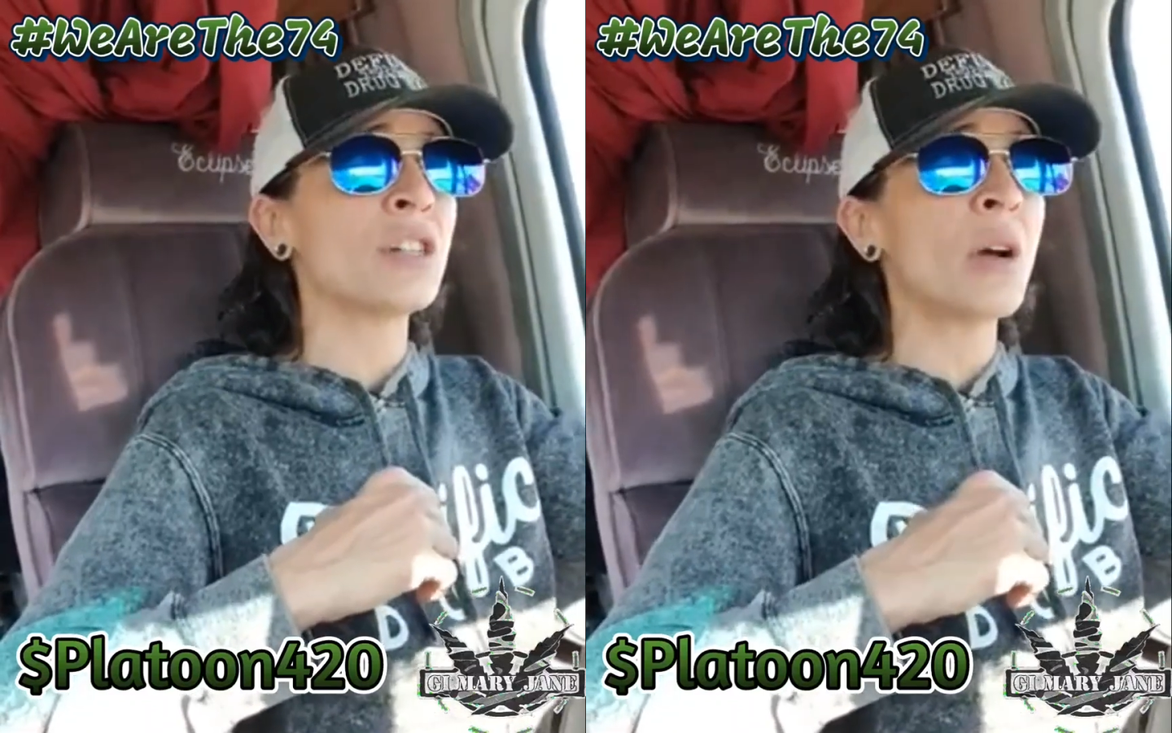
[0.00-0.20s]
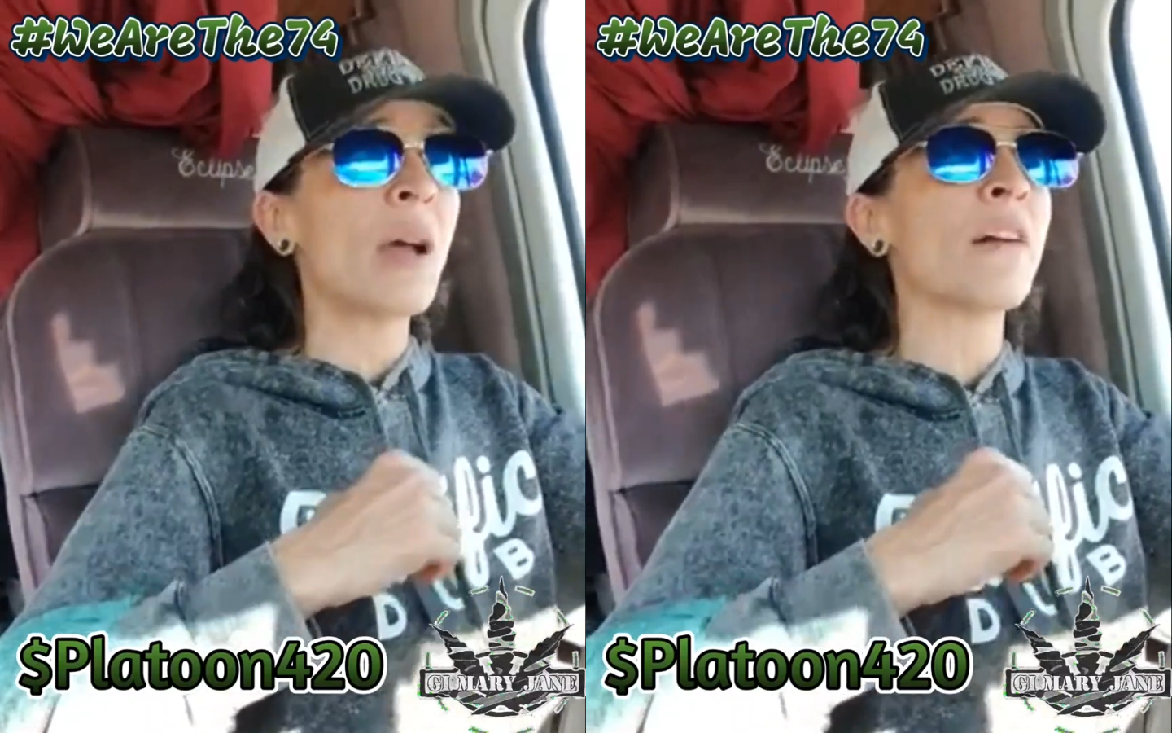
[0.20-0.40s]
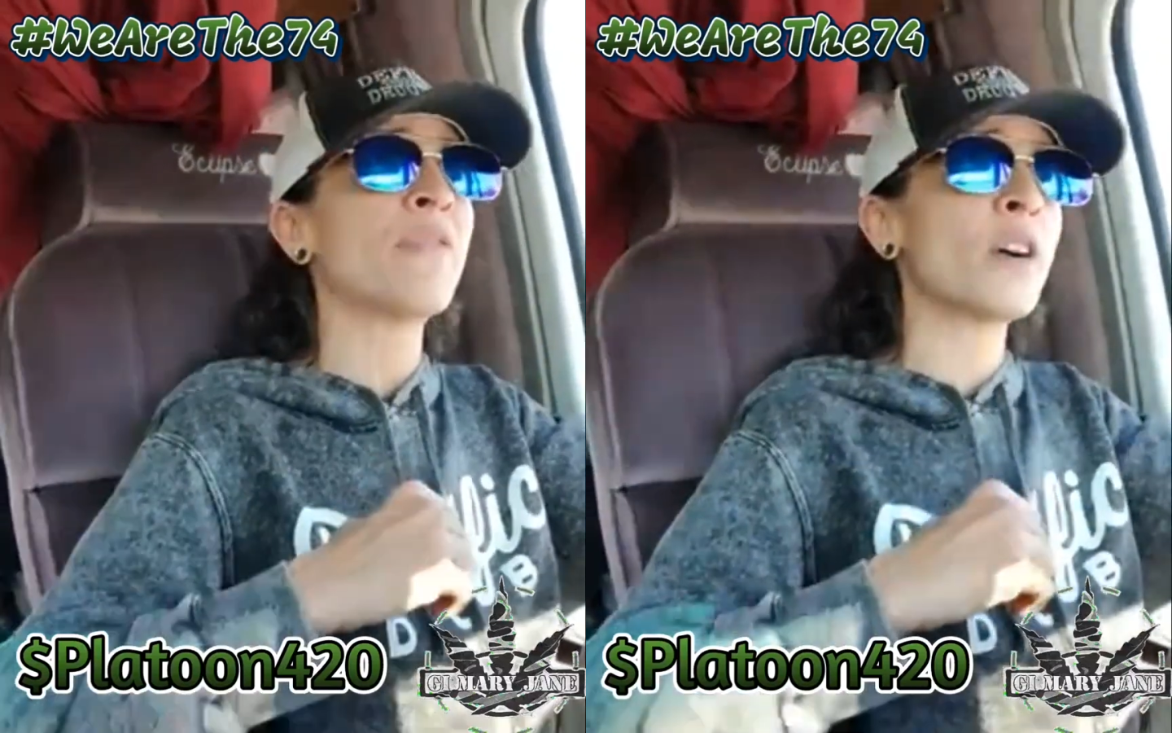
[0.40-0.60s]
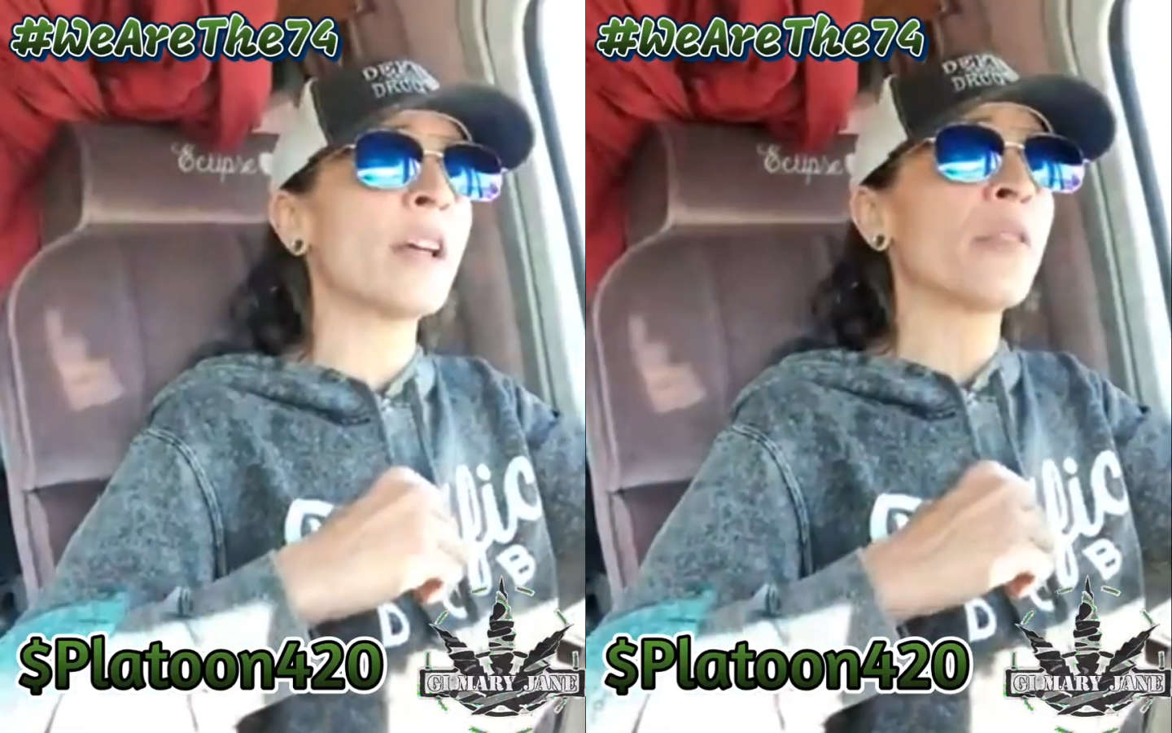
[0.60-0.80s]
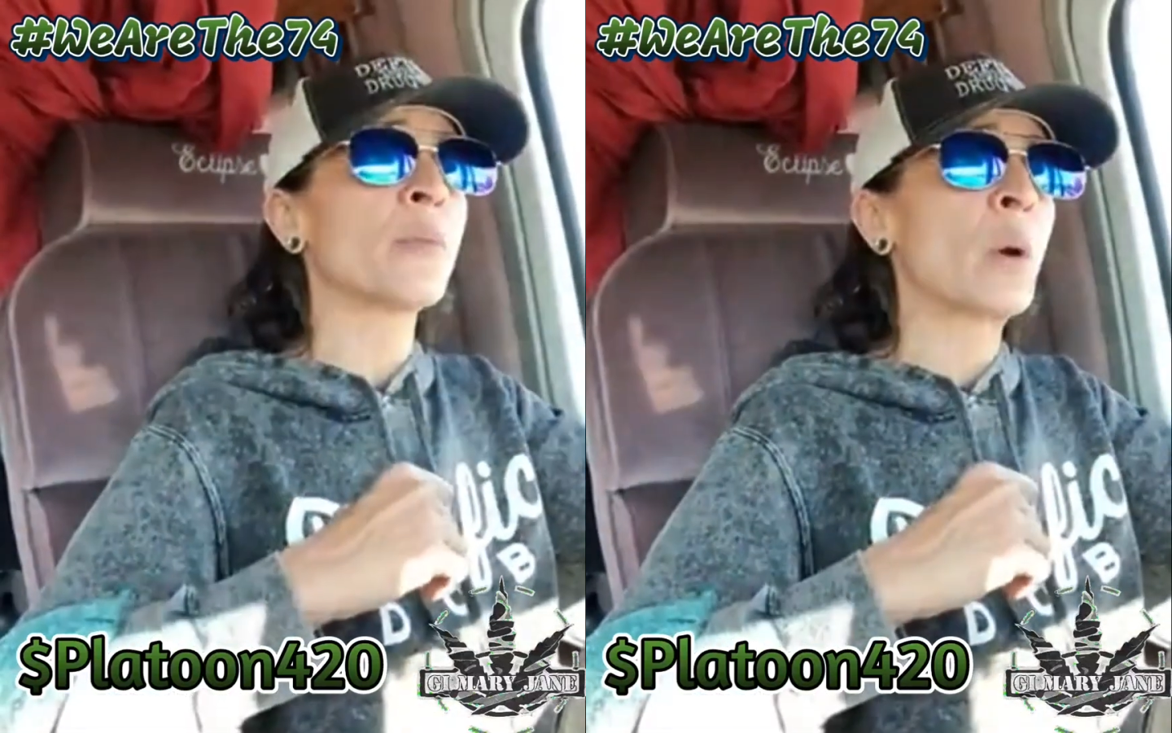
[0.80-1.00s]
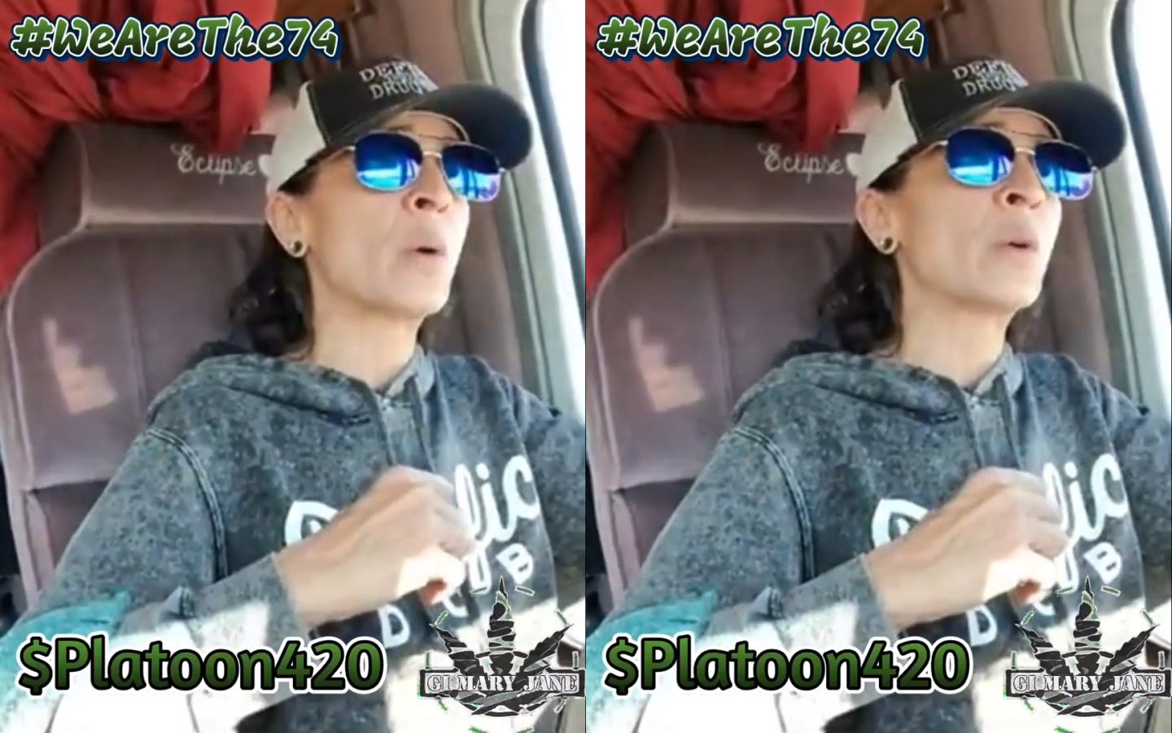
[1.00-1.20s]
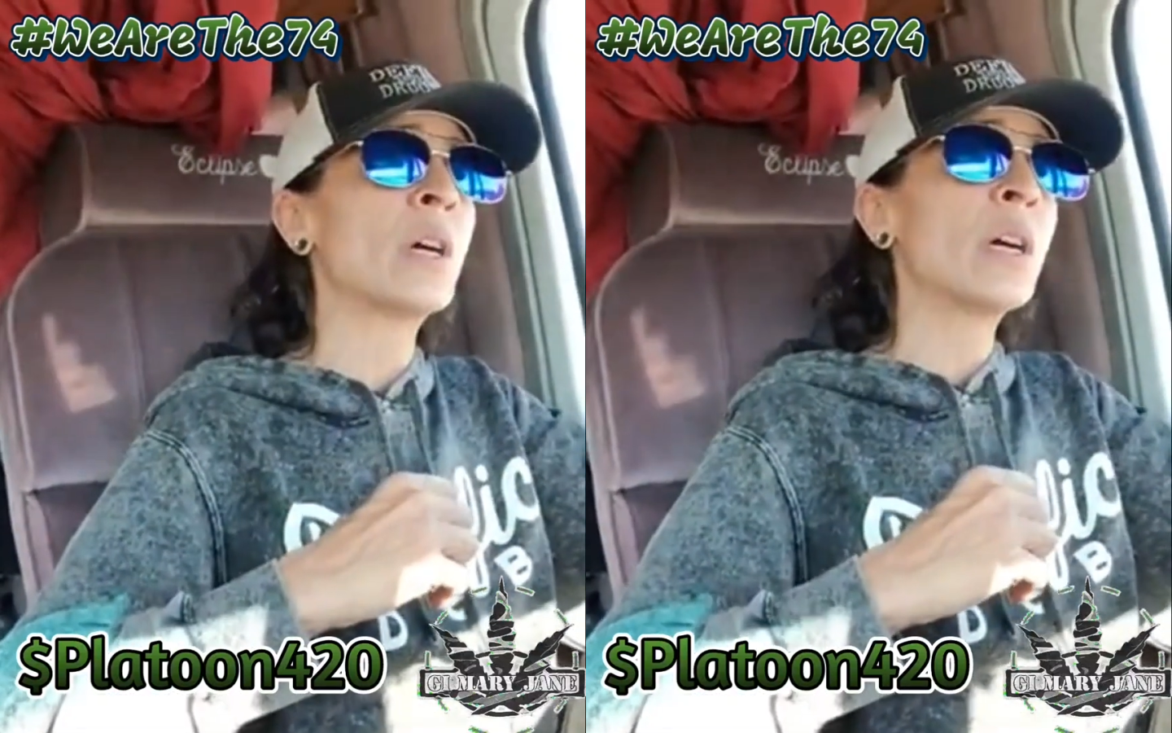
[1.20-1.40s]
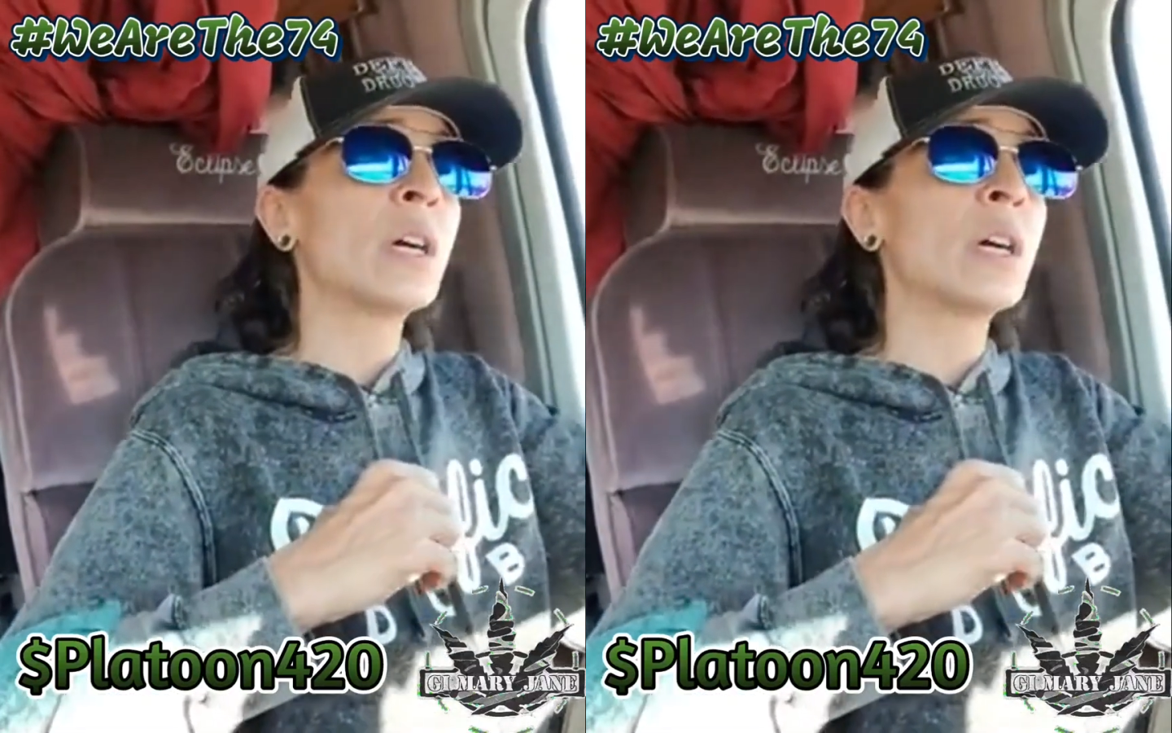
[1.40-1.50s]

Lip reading: you know how far down the road,